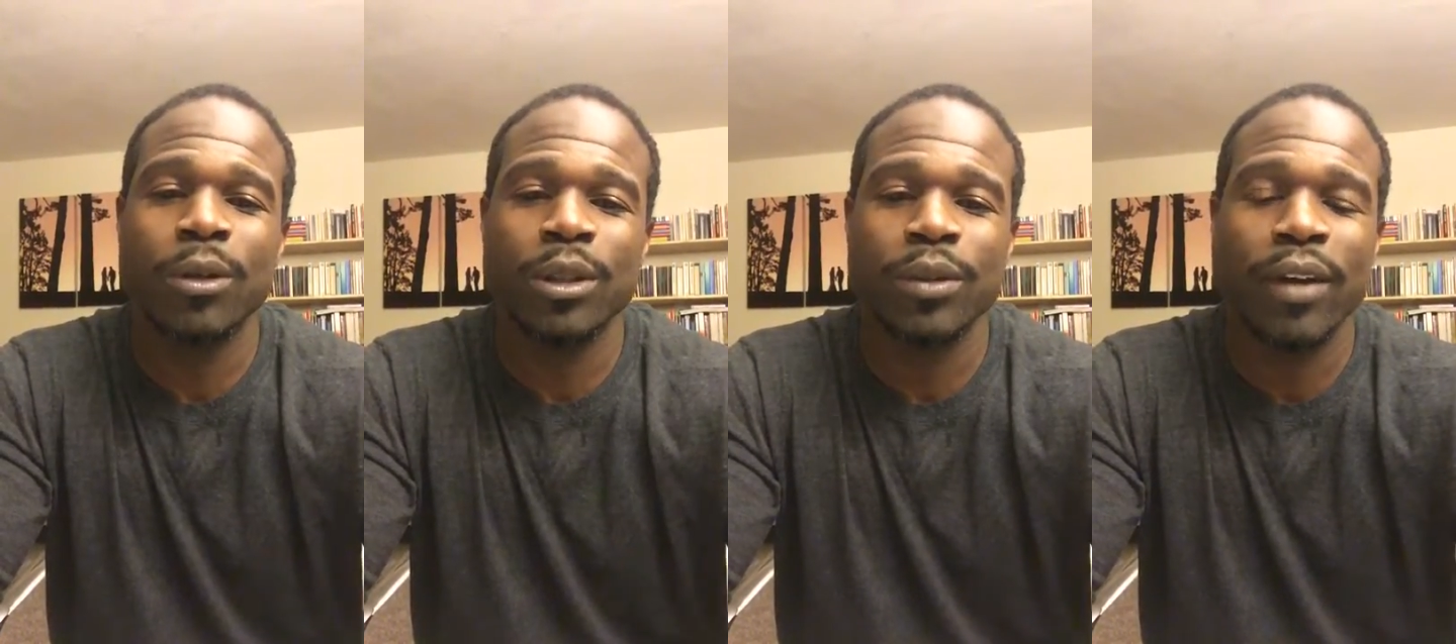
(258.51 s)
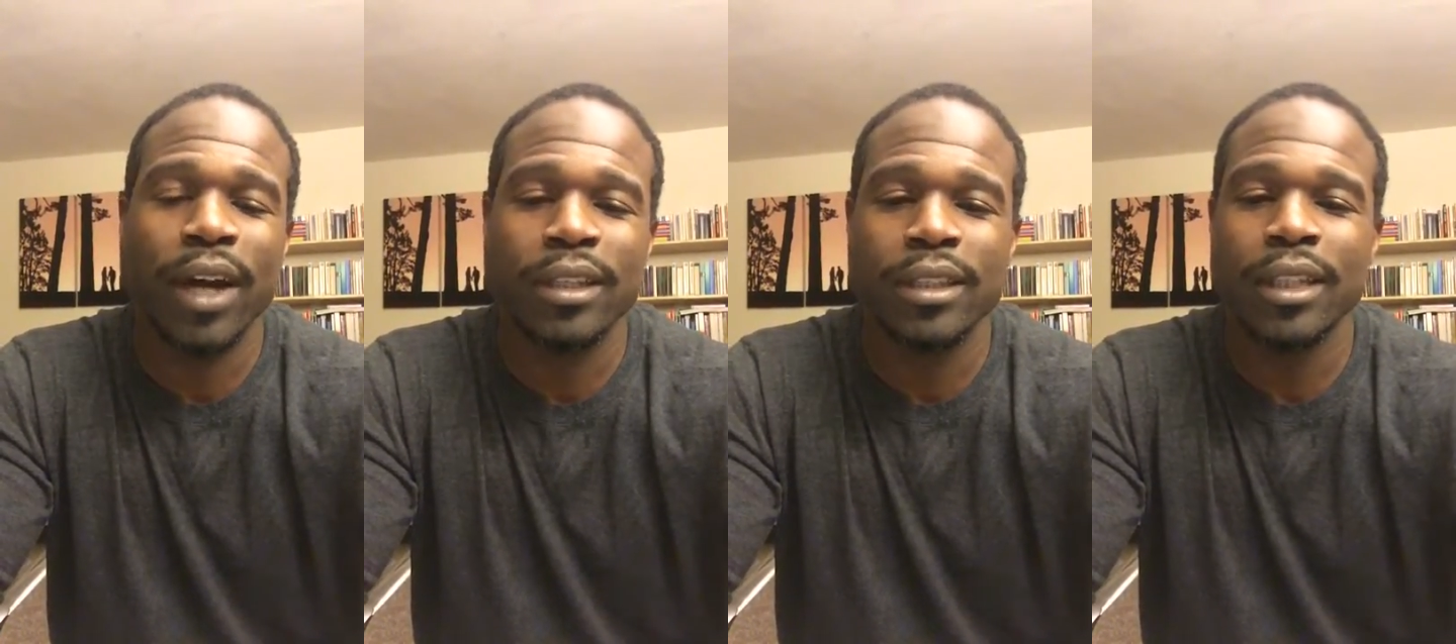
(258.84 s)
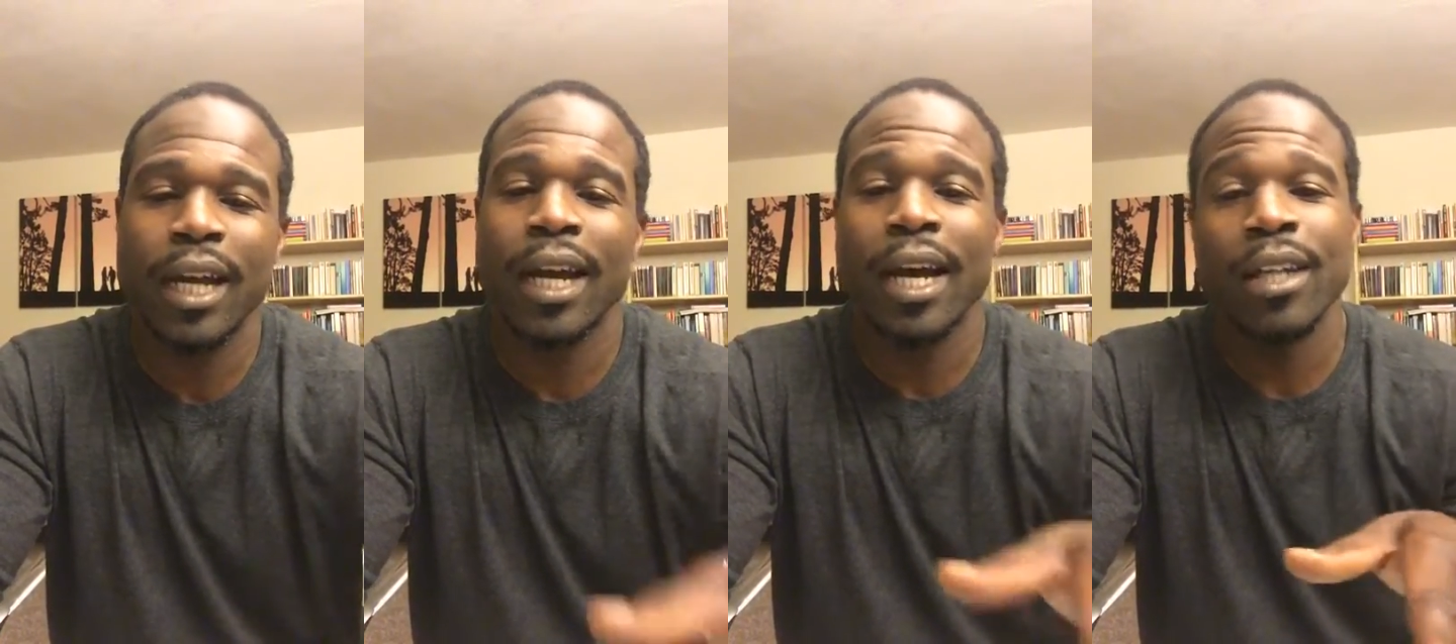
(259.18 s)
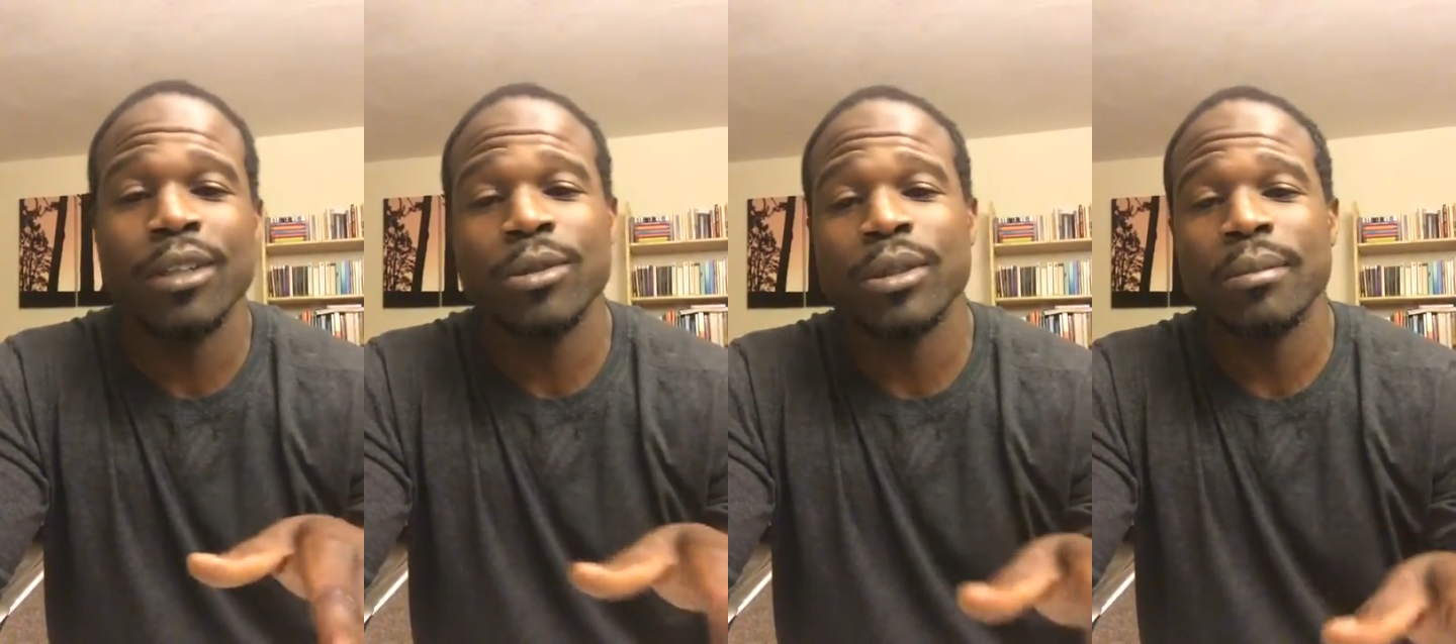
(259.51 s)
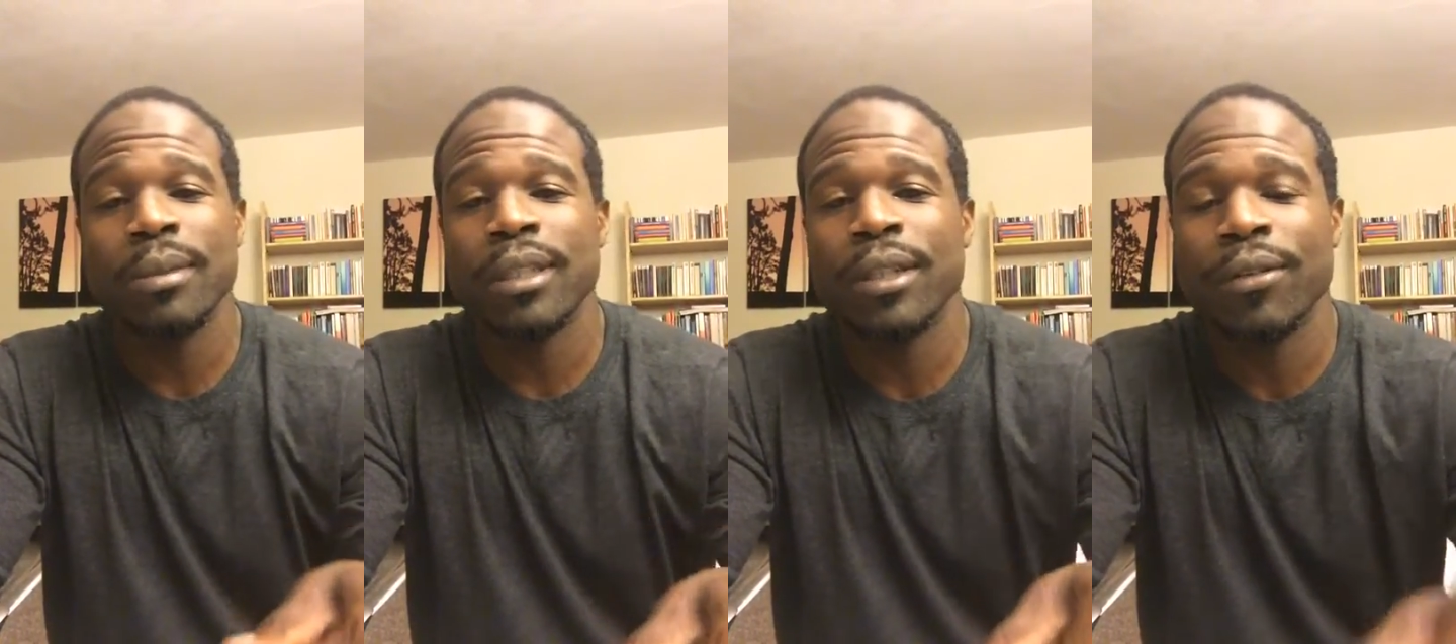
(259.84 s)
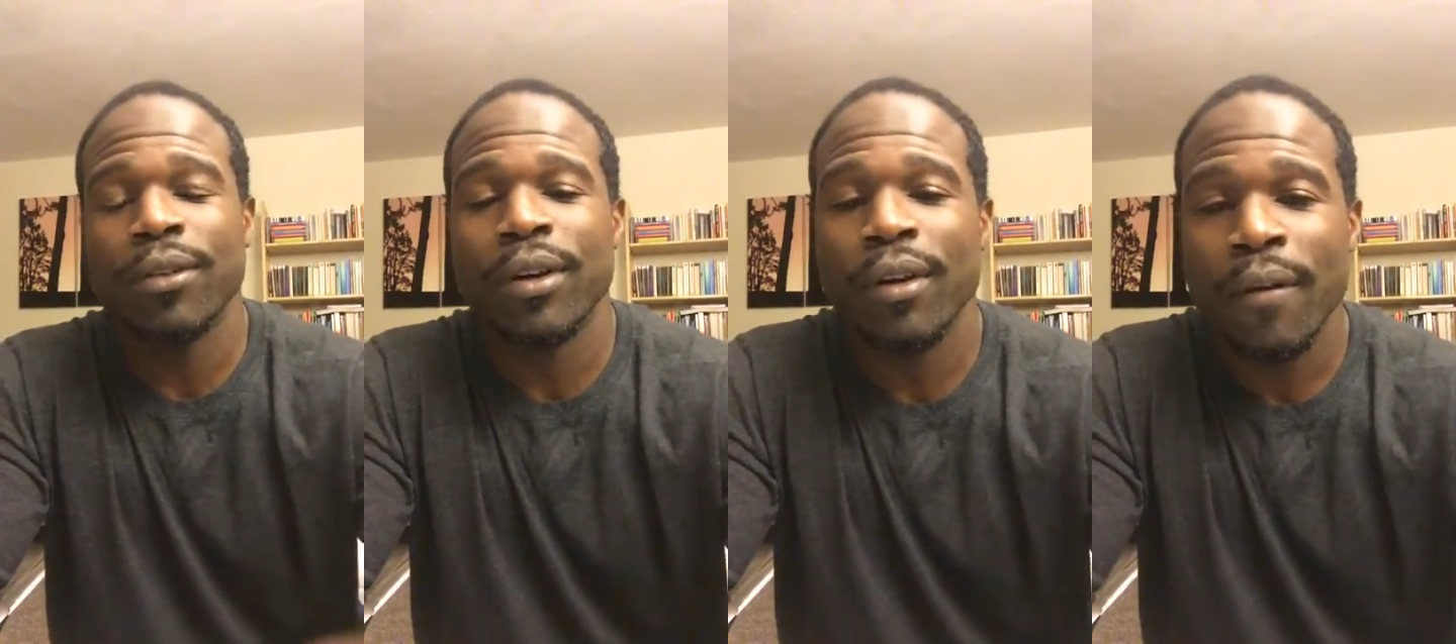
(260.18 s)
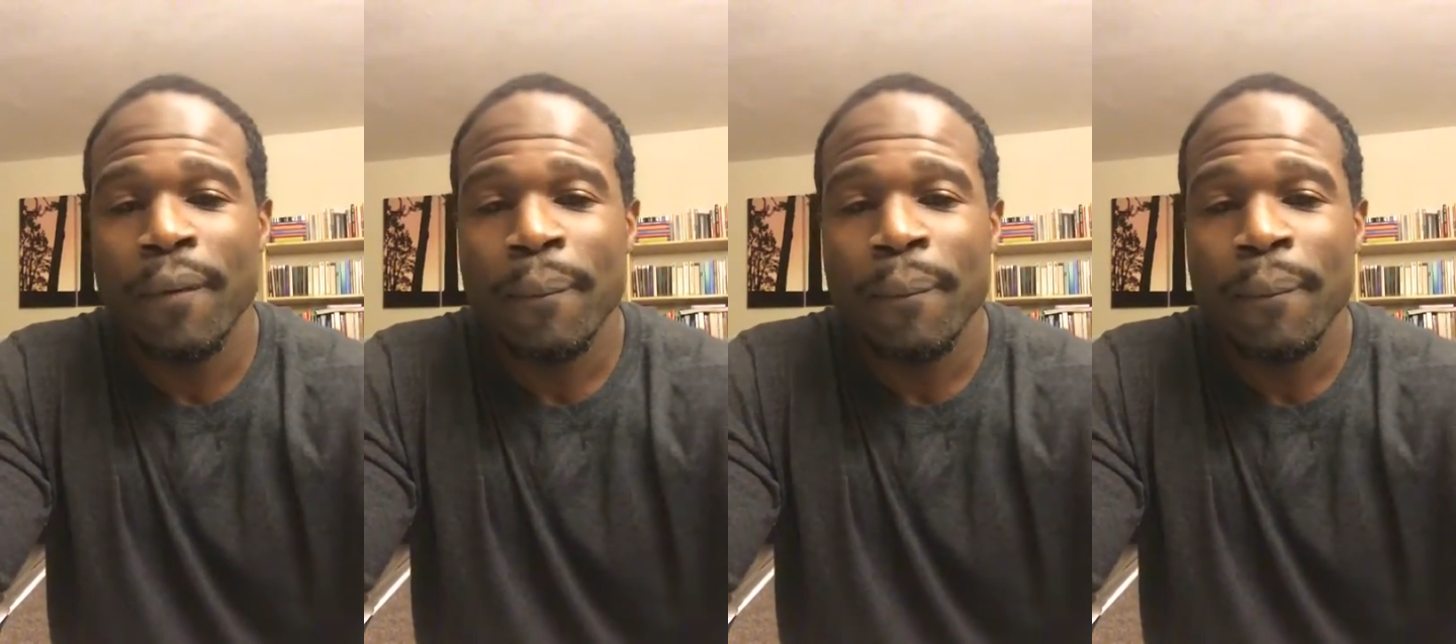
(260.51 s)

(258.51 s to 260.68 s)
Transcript: course of action. I got to do something different.